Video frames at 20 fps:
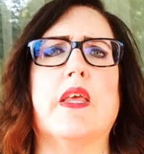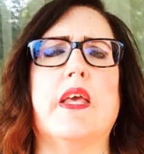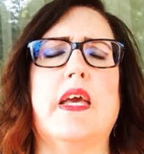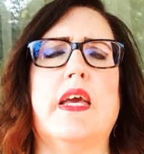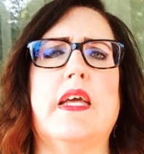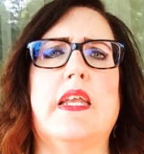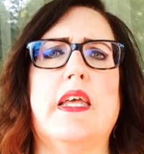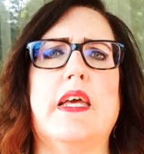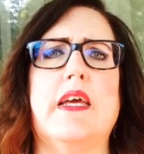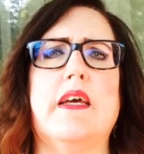
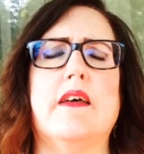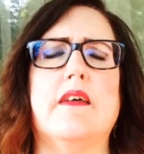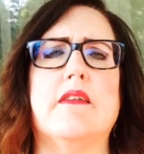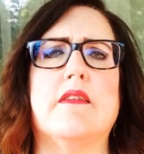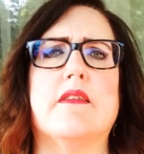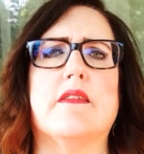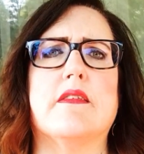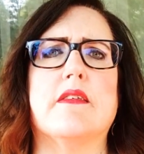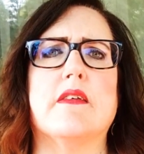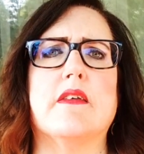It
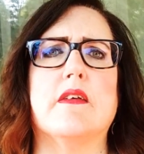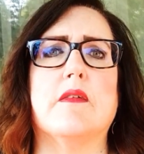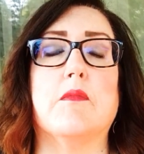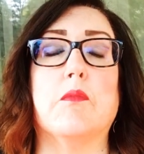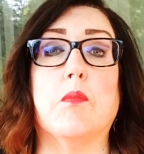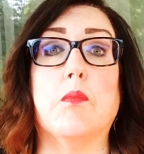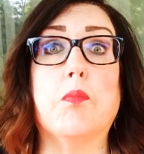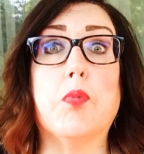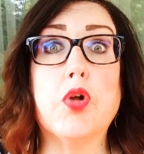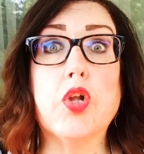
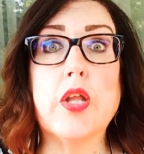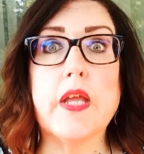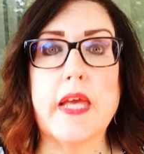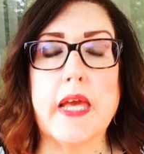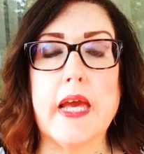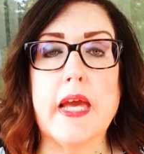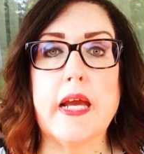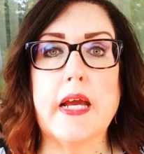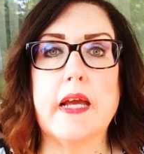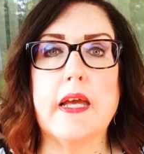is
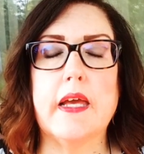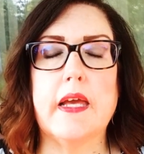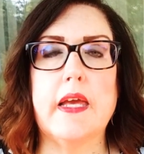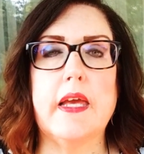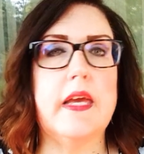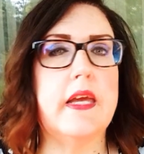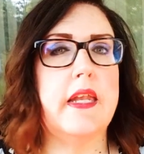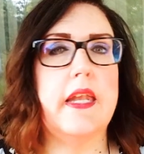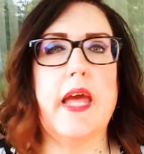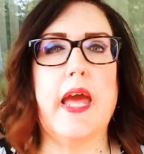bullying
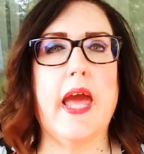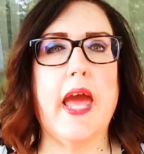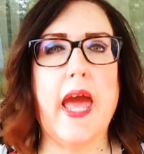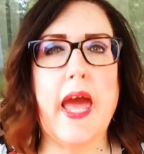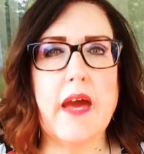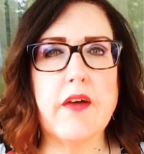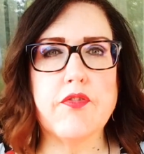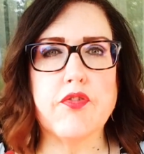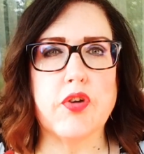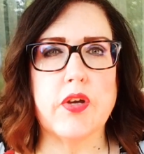in
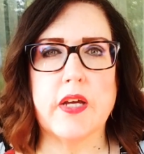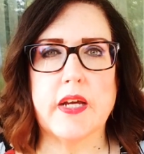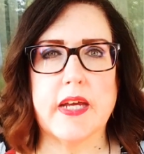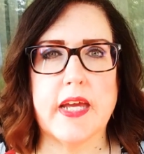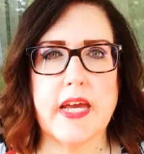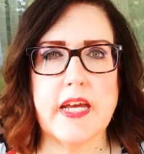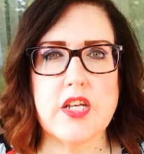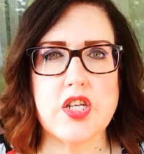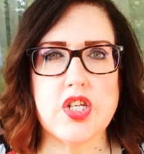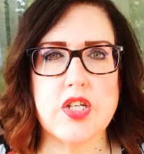every
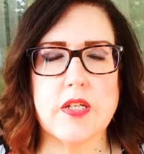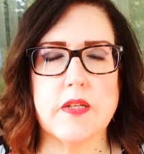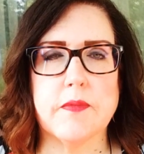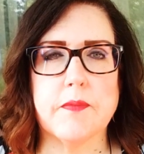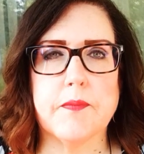occasion.